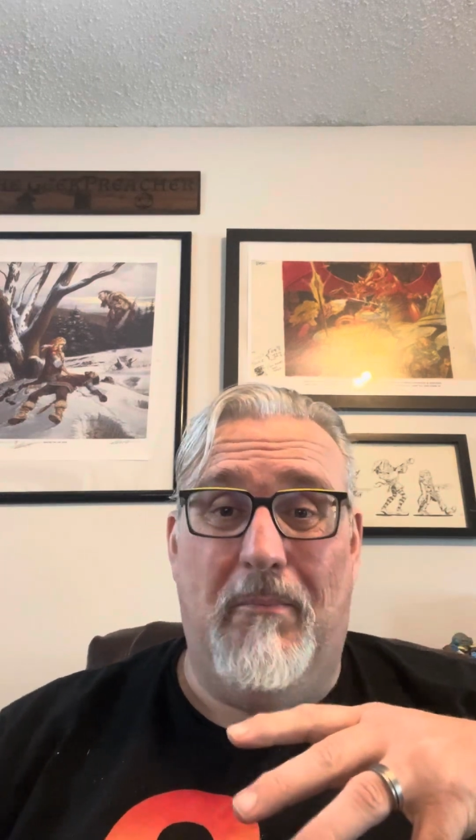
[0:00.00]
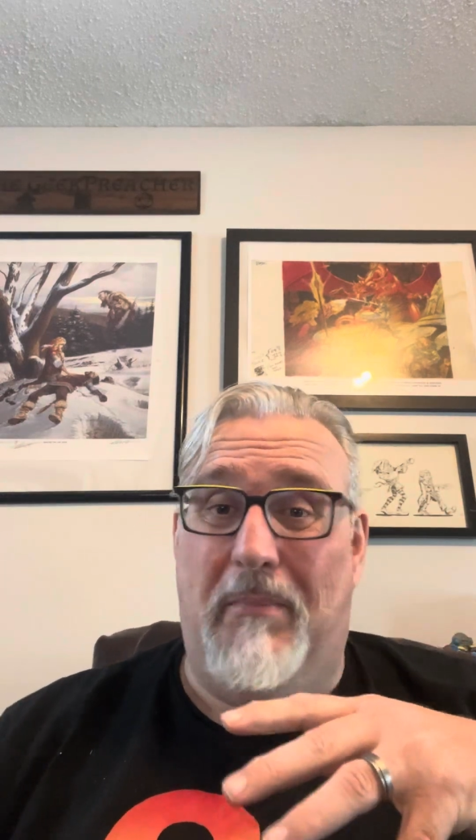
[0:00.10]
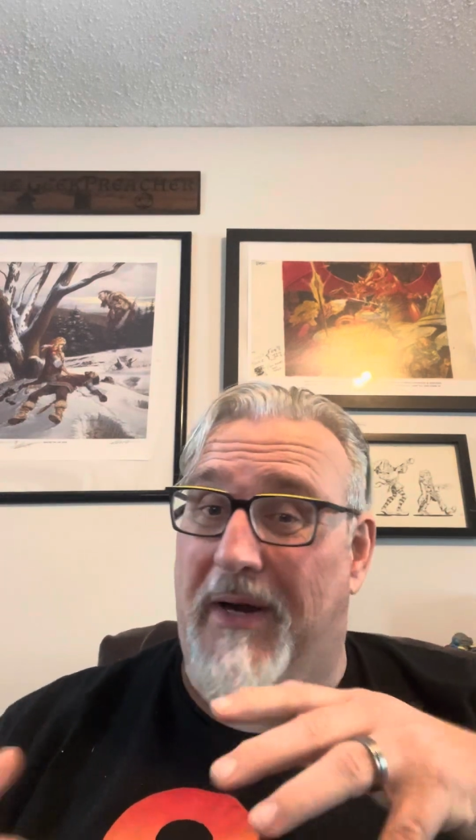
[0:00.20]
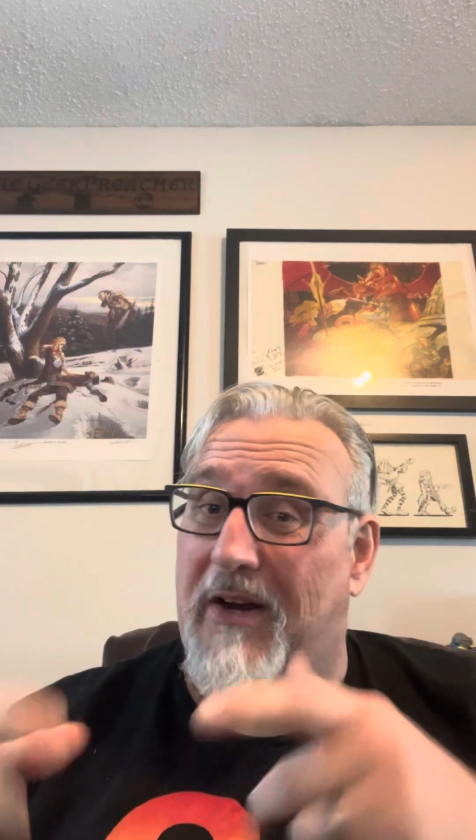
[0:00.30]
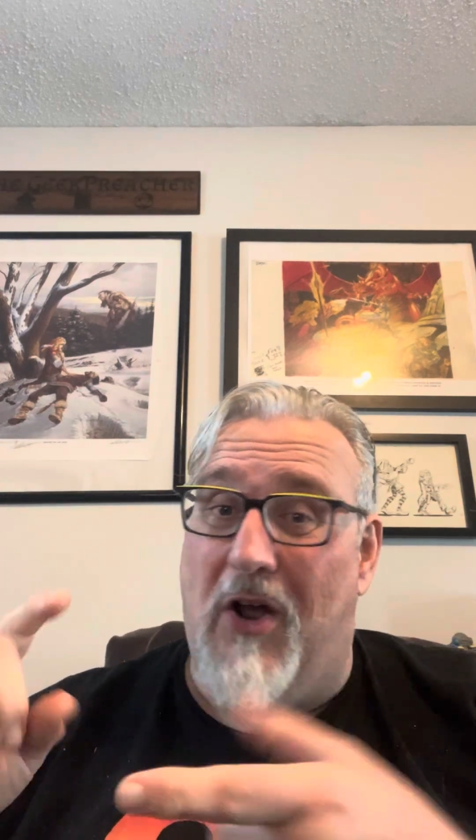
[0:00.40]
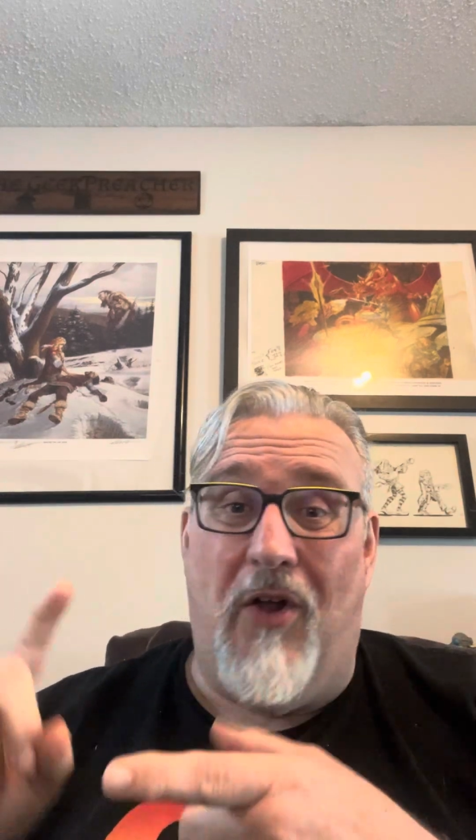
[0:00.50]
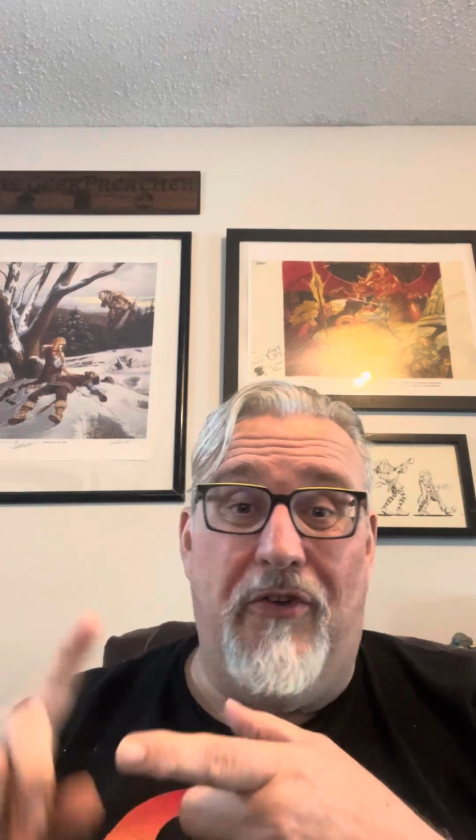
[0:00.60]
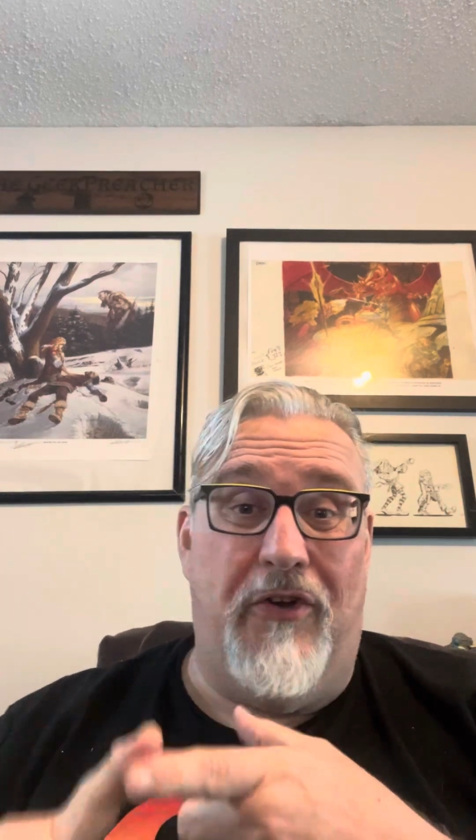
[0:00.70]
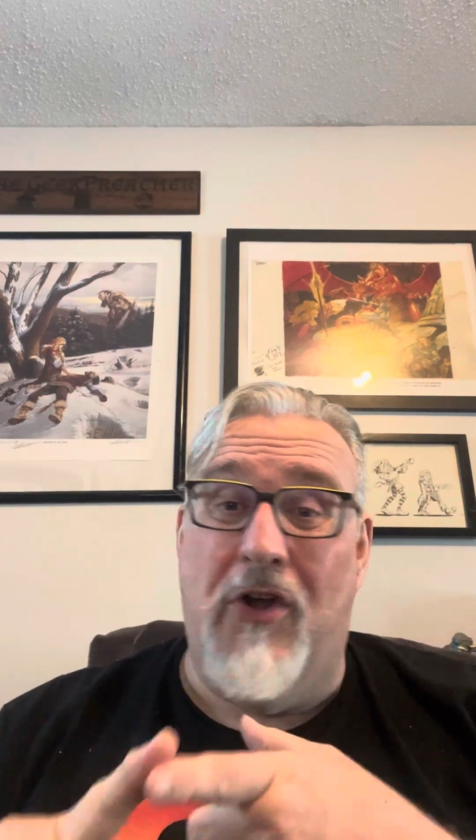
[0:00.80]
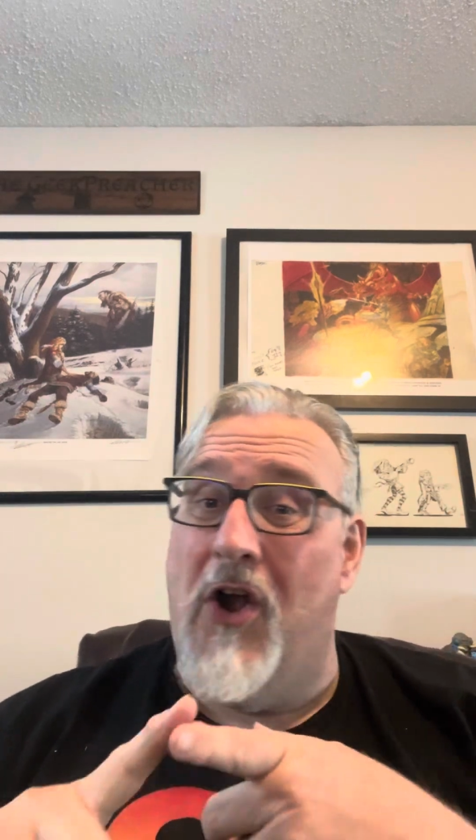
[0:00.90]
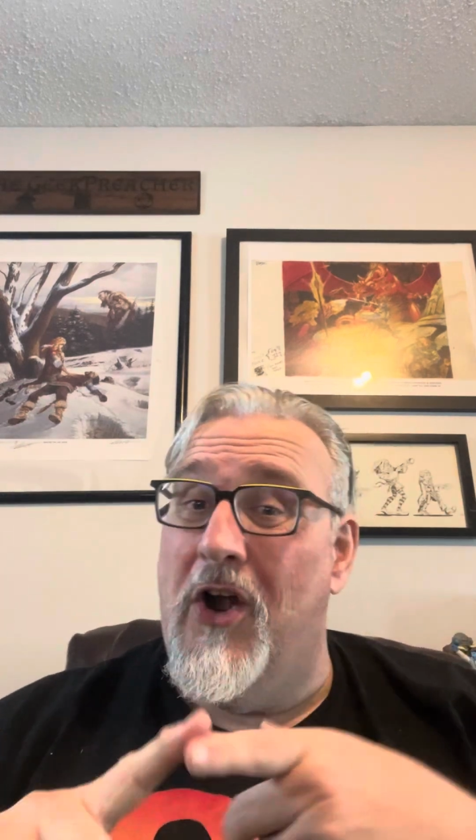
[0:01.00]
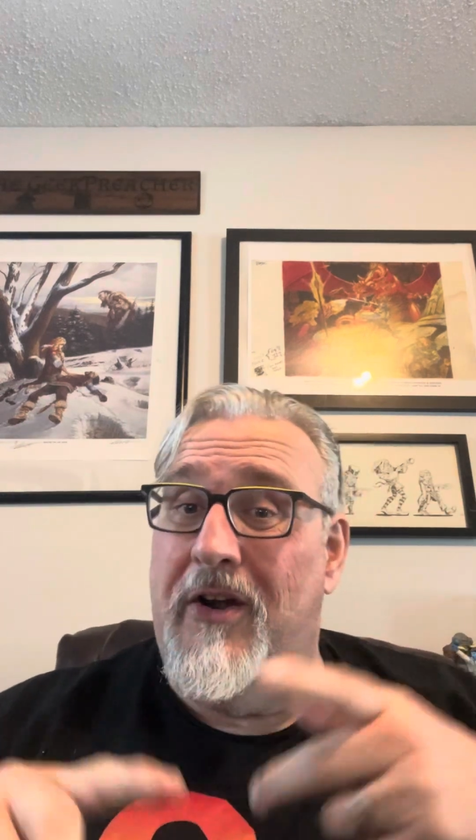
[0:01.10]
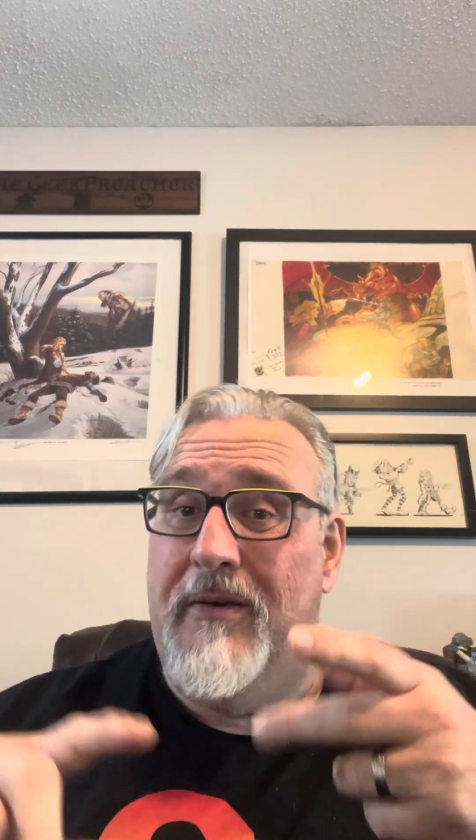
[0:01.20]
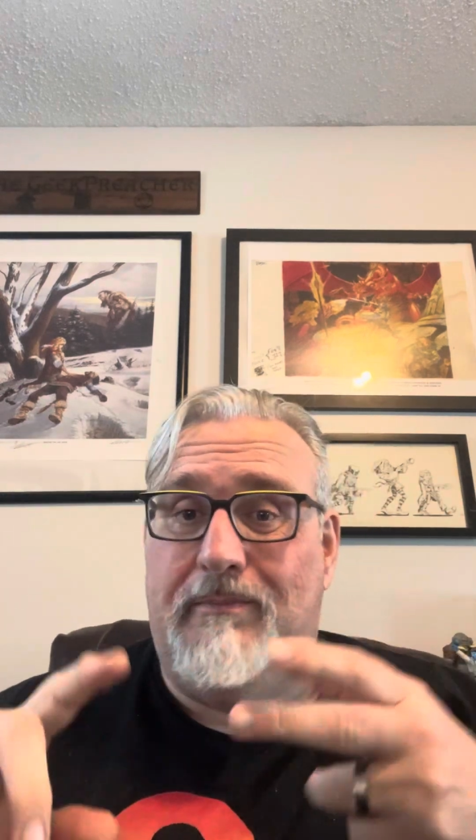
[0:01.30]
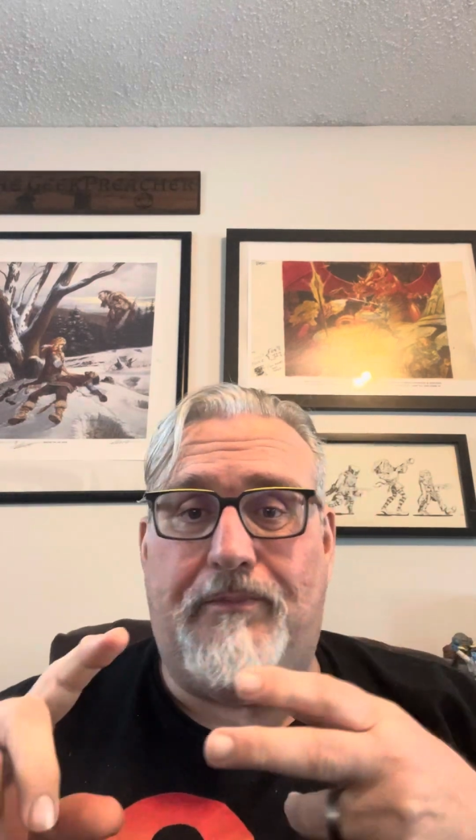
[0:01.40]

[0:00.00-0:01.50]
Being called nerd,